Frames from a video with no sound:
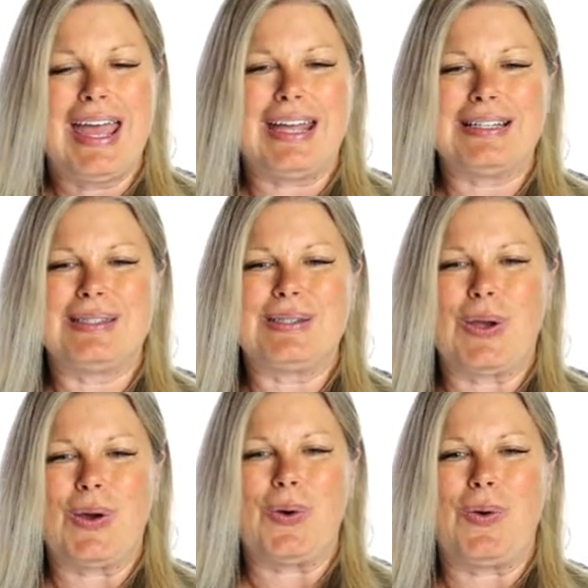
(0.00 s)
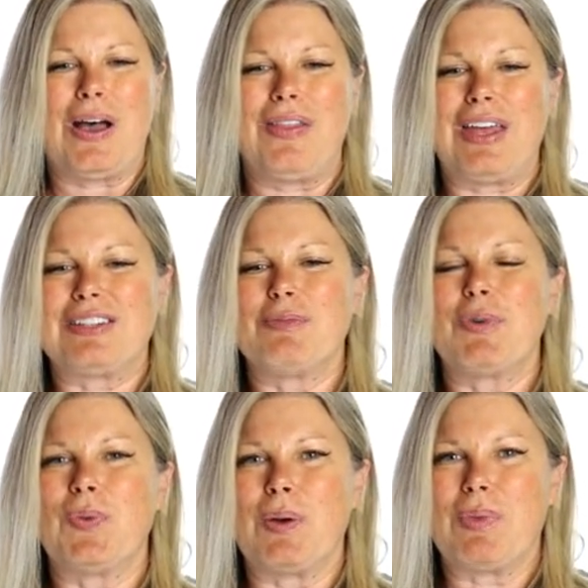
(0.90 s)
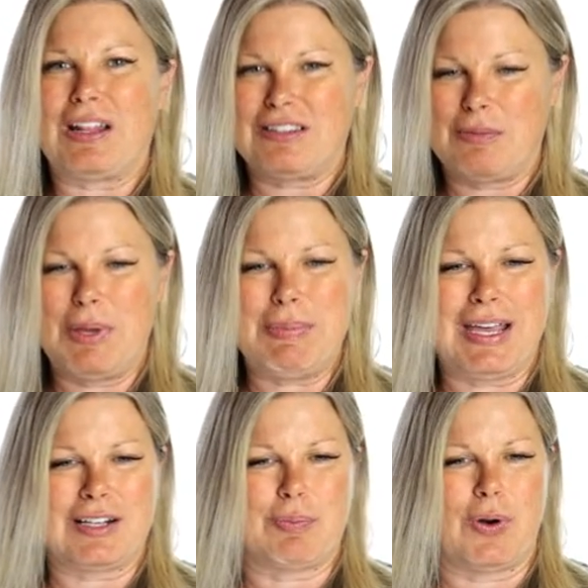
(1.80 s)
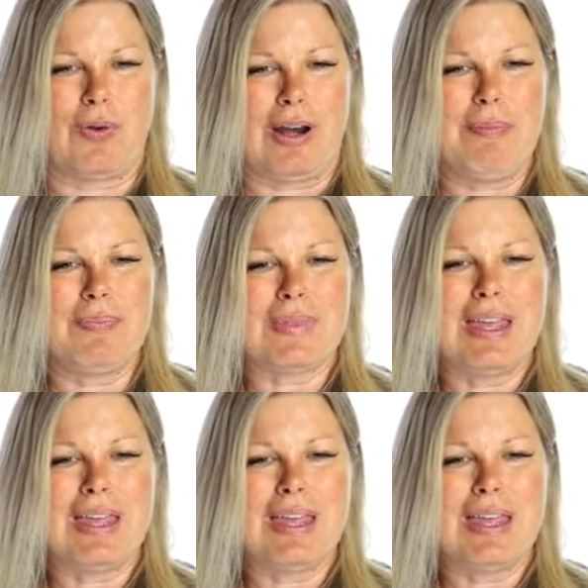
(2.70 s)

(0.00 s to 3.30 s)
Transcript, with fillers: And so that's super fun. Well, that's the PPX program.